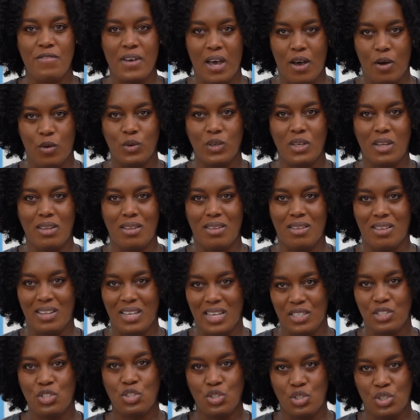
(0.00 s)
found
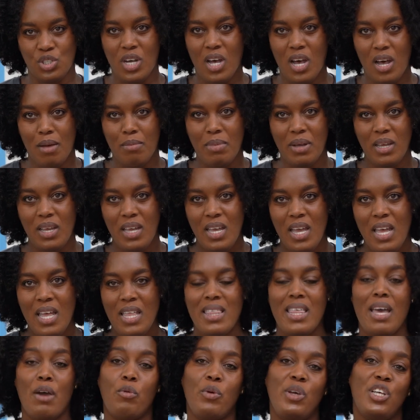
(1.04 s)
this job,
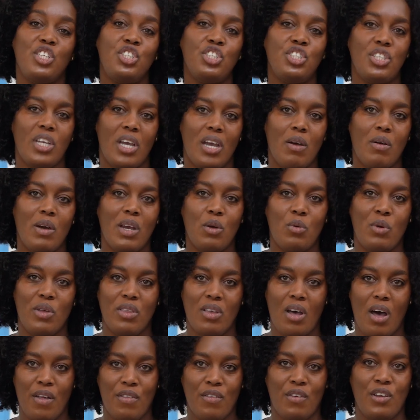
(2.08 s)
that we share it with
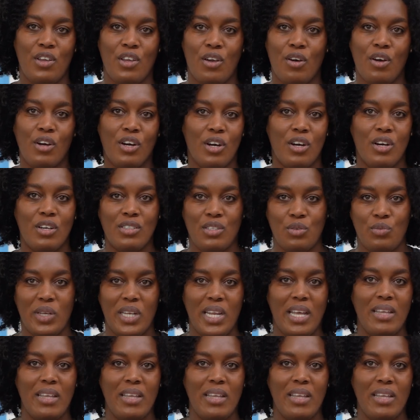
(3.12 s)
other young girls and we